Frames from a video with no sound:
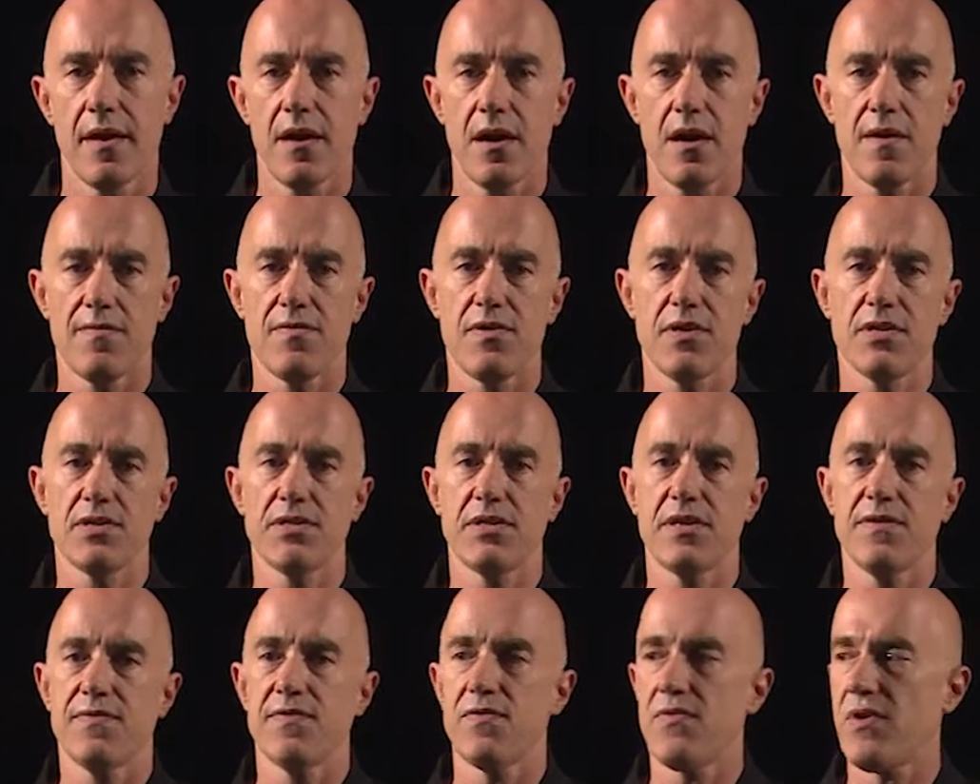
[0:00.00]
of this
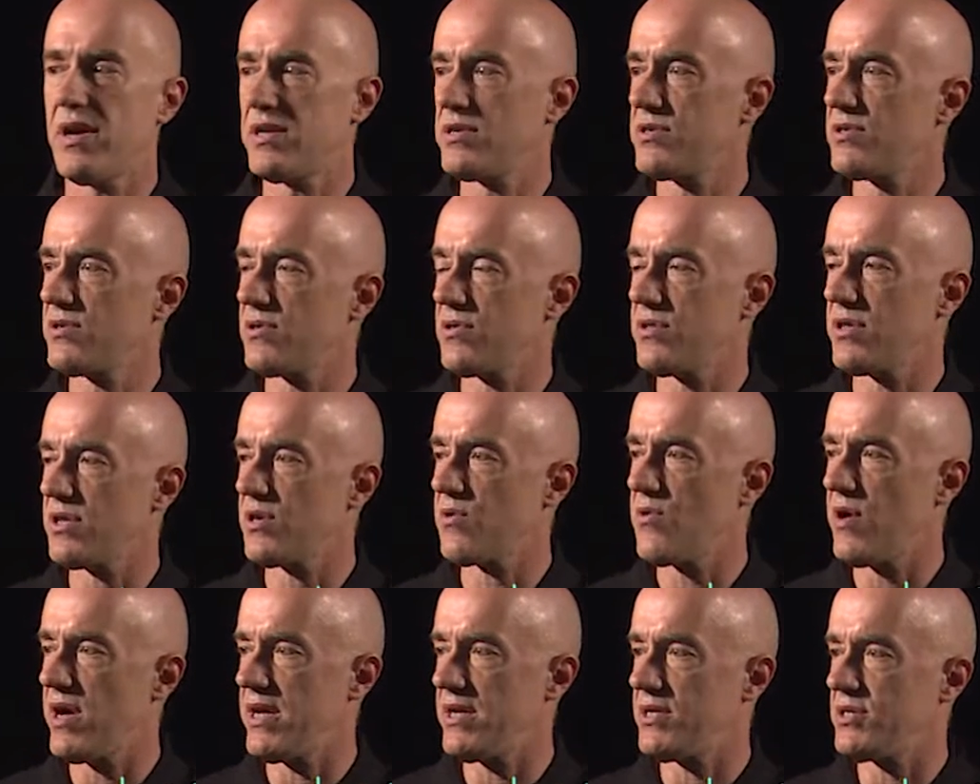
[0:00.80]
differential
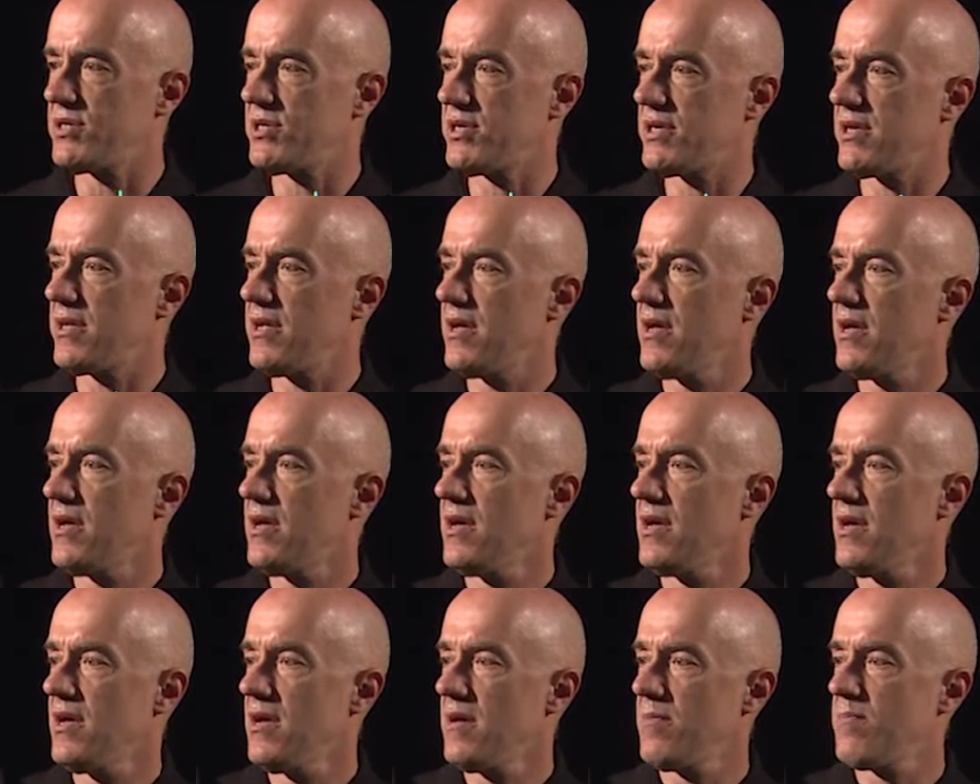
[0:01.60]
equation
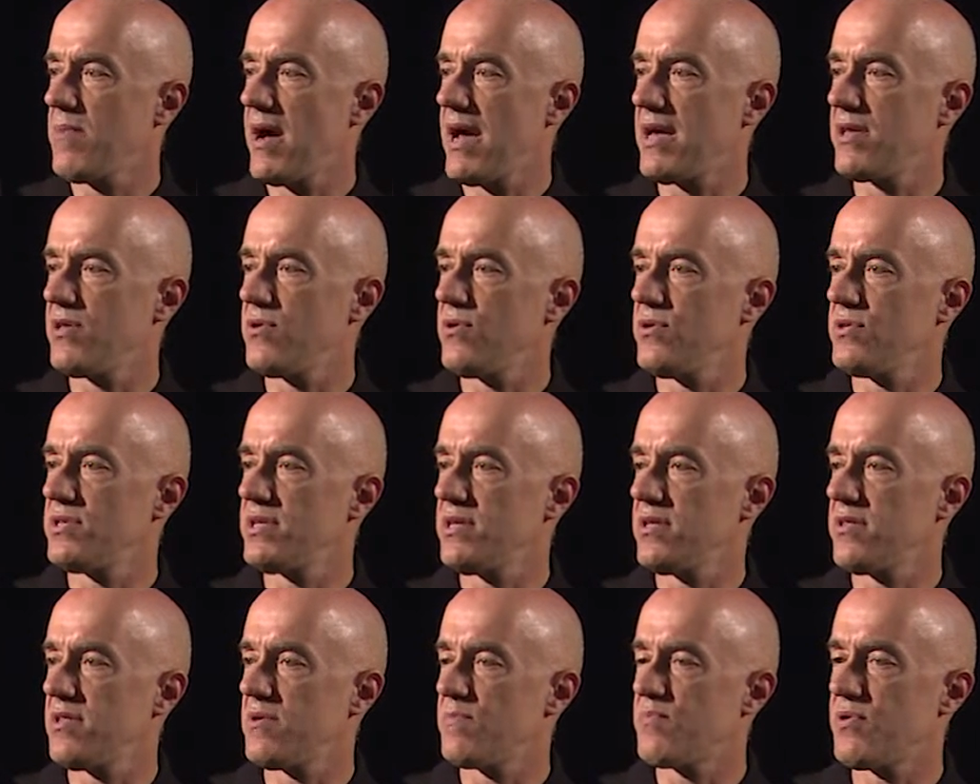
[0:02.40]
by
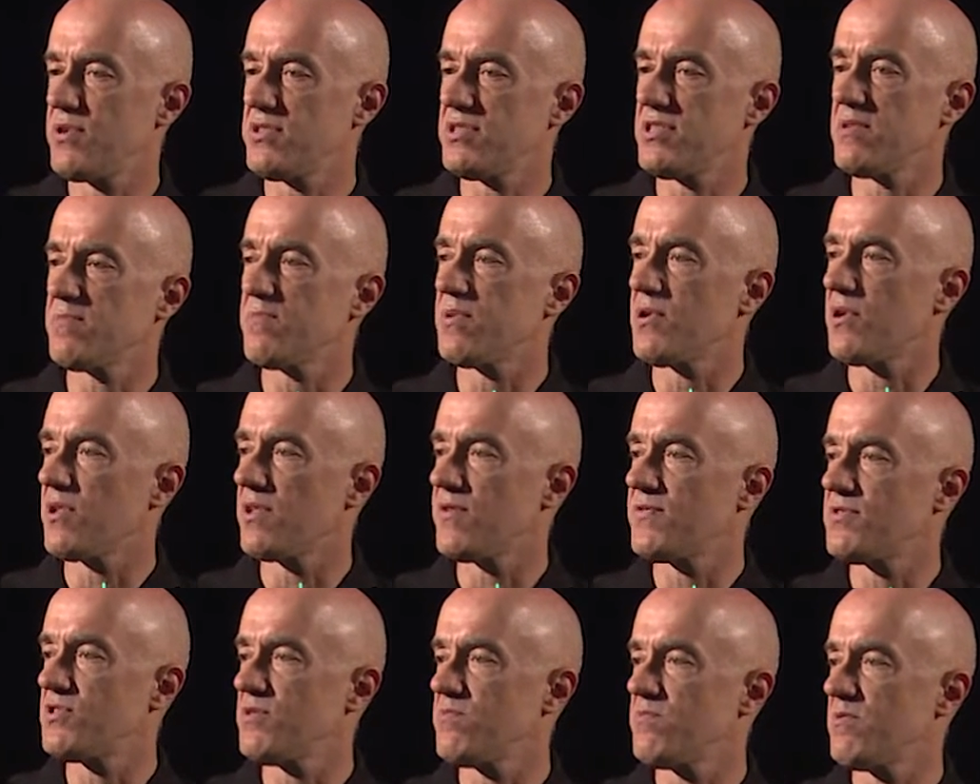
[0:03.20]
using the principle
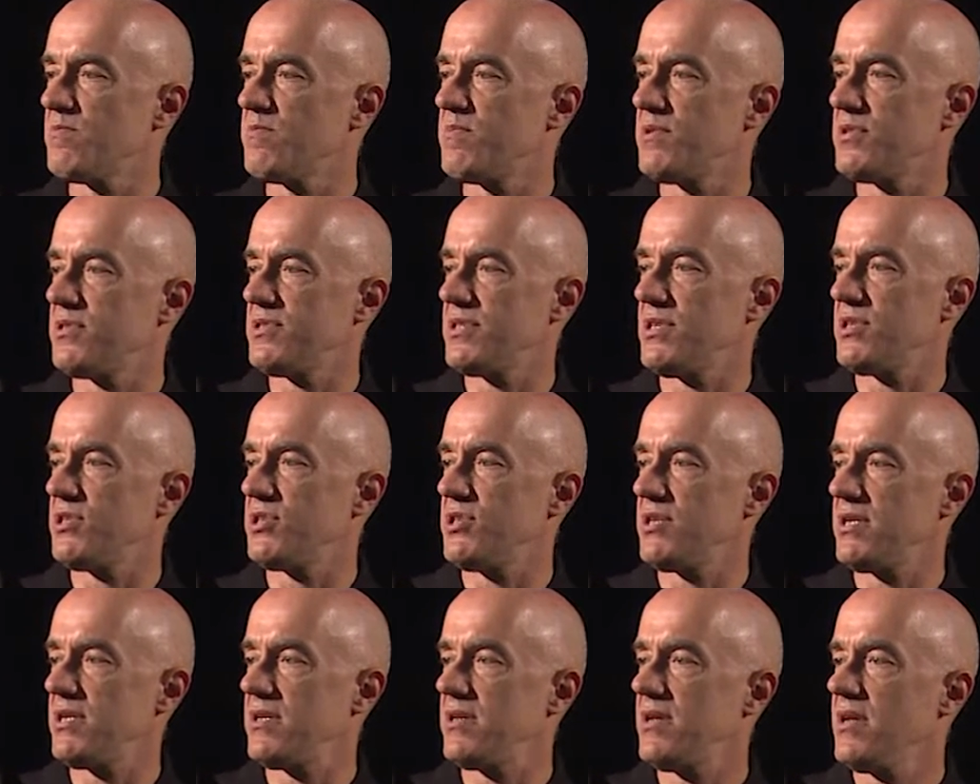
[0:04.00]
of
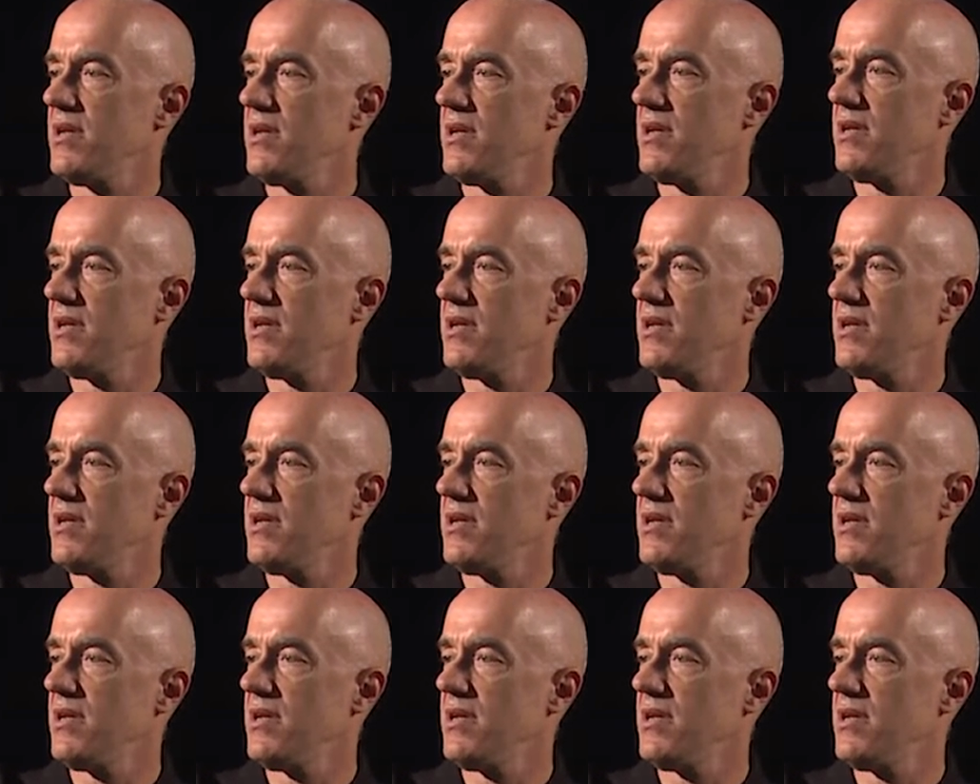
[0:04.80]
superposition.